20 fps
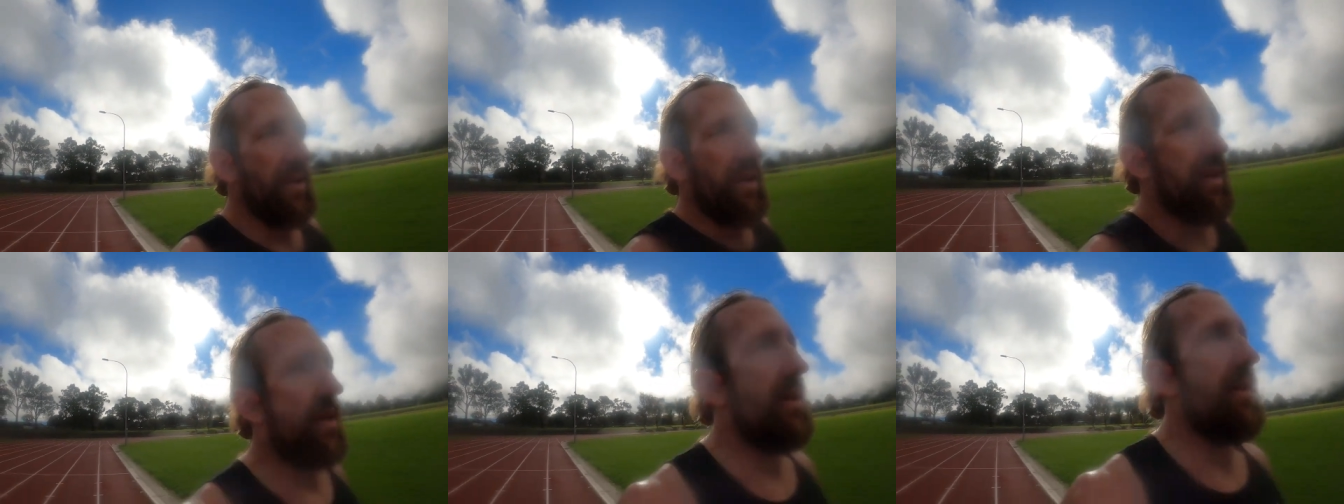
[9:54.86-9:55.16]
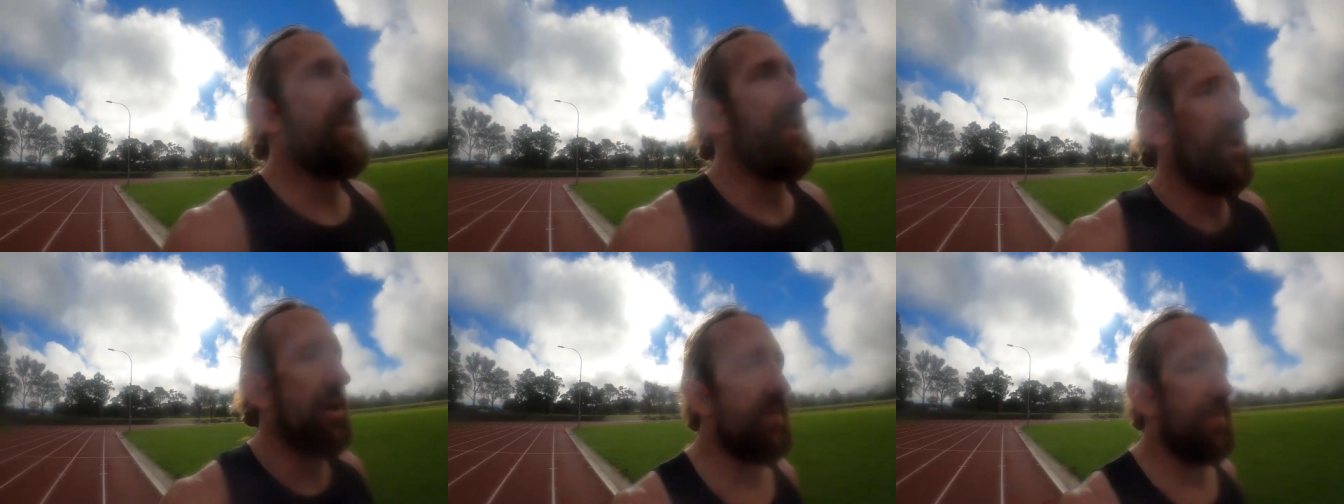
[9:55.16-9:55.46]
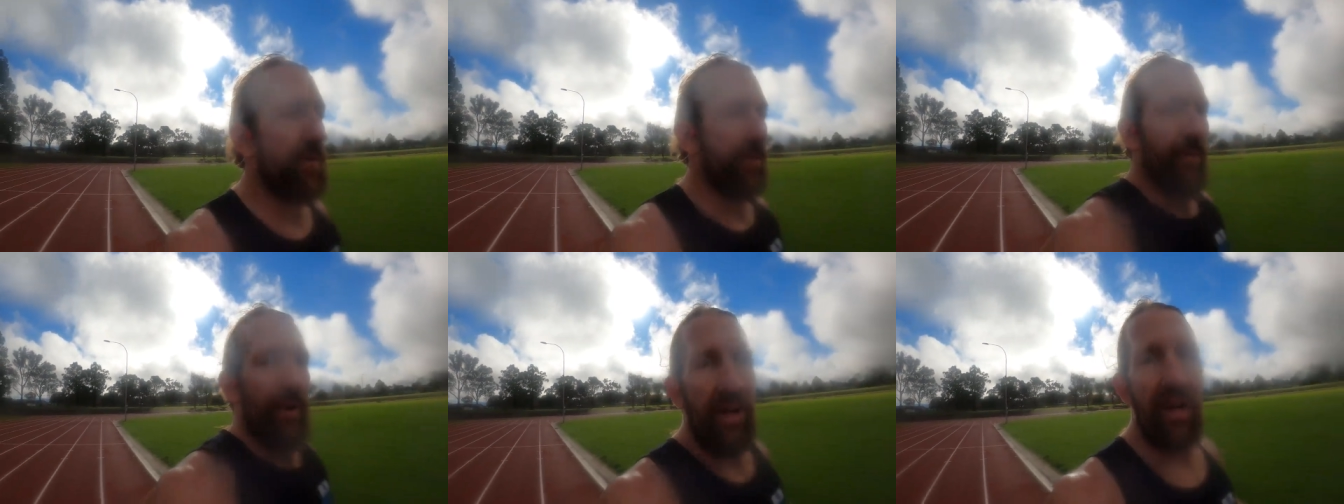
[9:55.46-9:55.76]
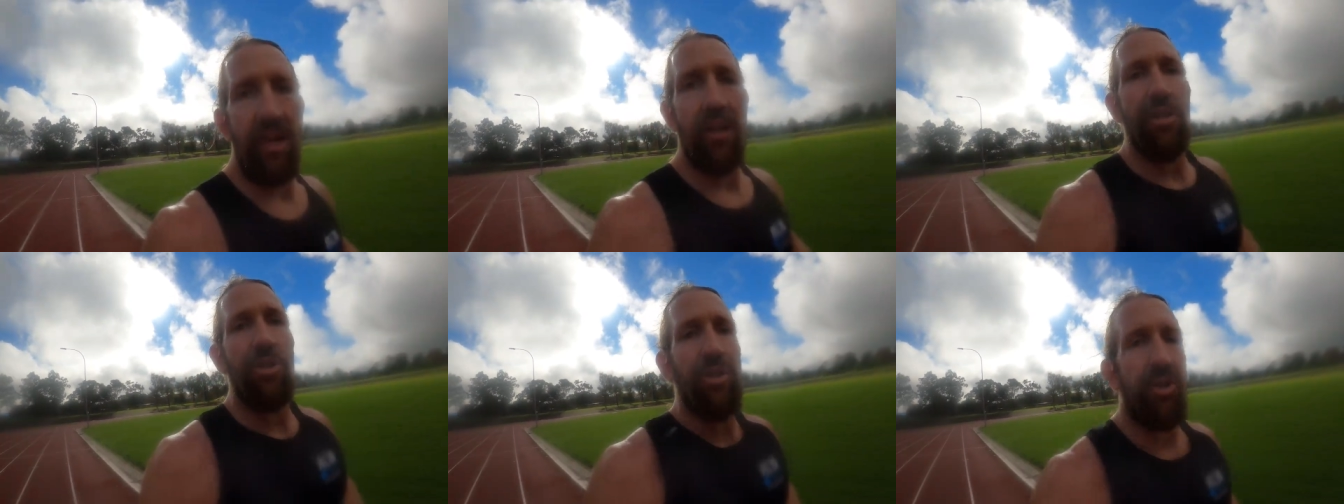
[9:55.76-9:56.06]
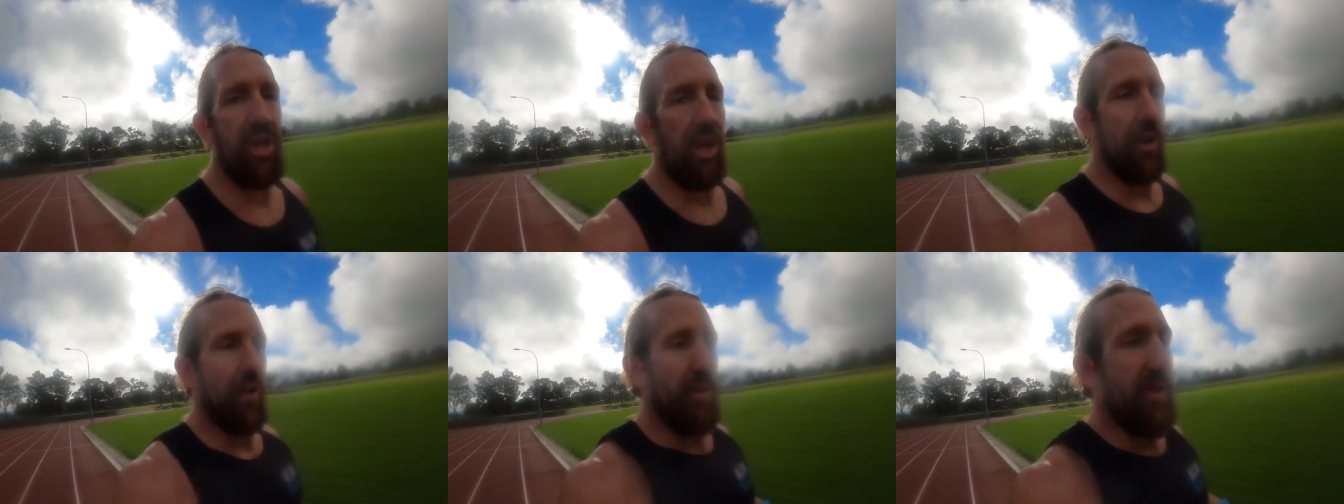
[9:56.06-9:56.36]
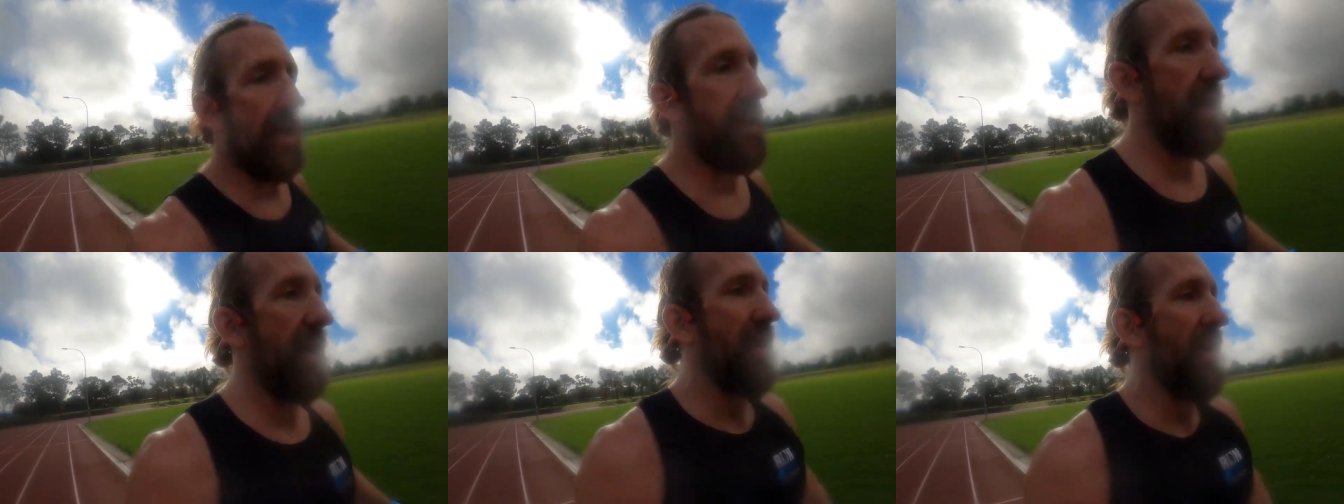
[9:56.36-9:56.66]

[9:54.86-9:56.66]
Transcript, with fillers: Nearly time for my next gel.